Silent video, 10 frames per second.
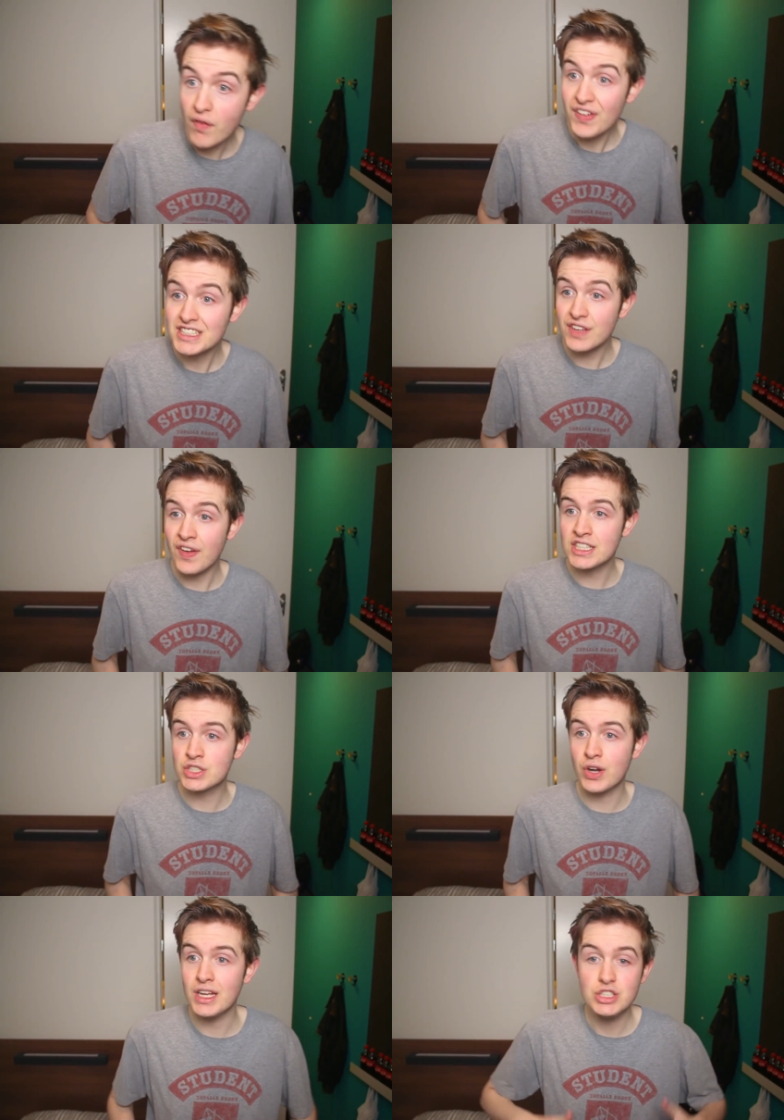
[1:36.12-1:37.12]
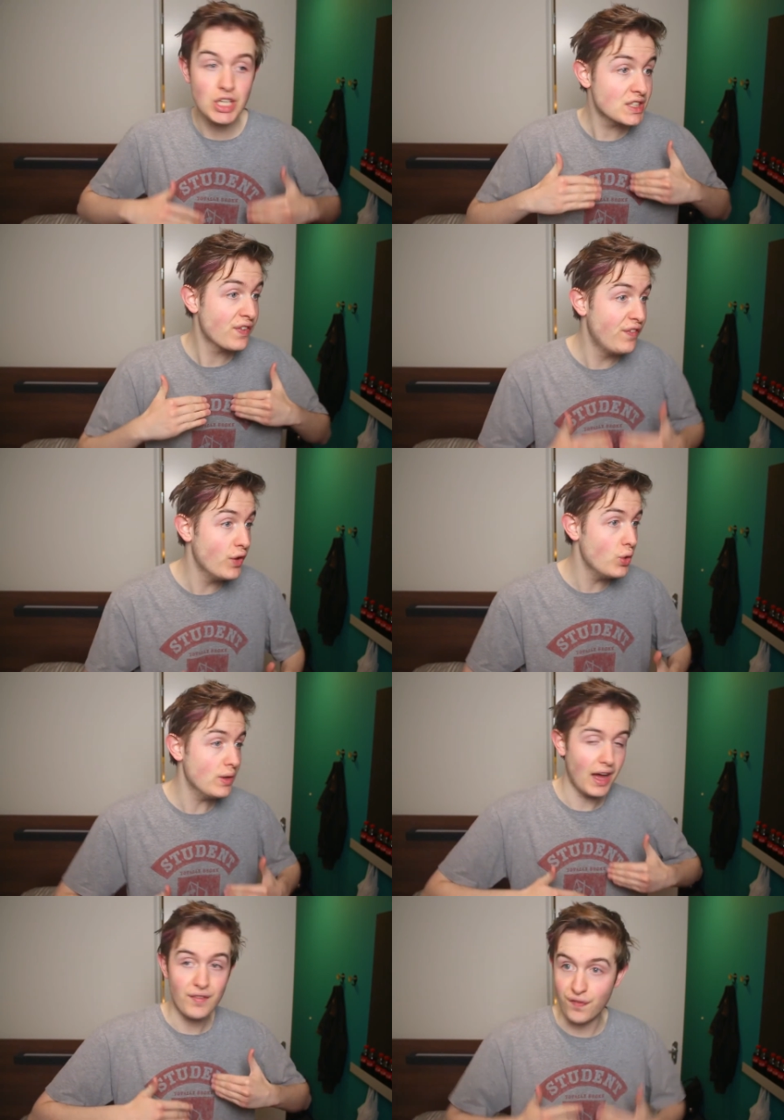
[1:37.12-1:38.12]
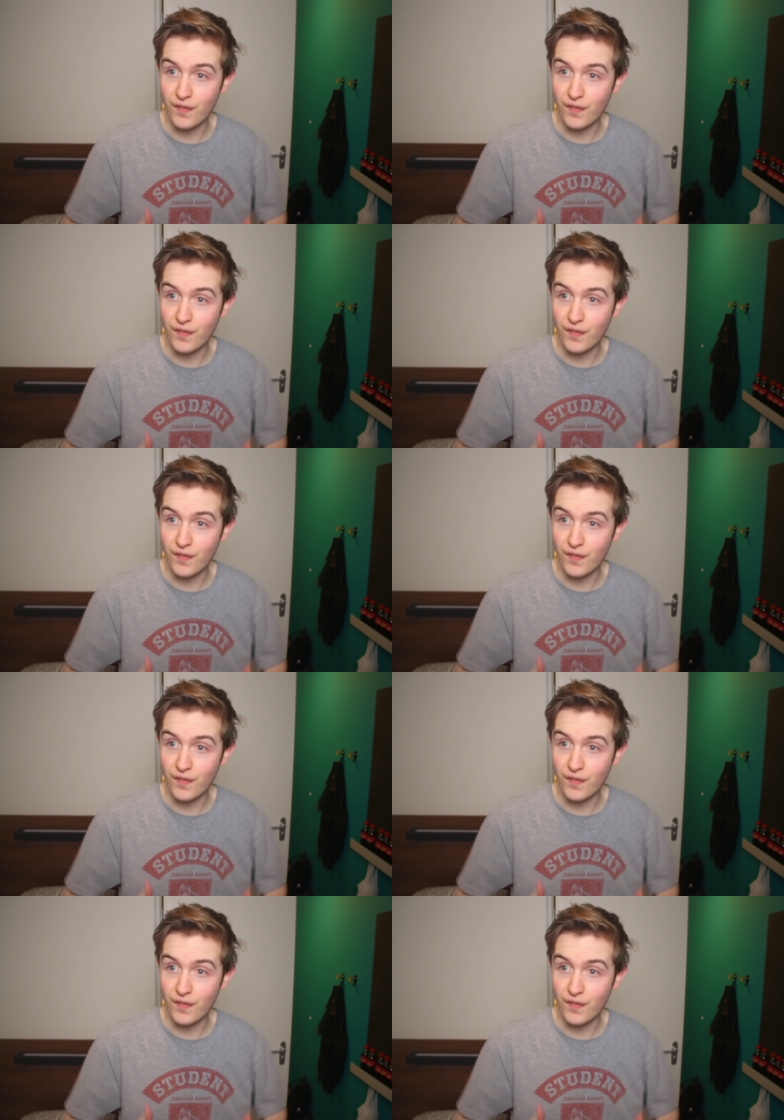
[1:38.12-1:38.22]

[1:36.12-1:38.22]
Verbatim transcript: offensive history, just food and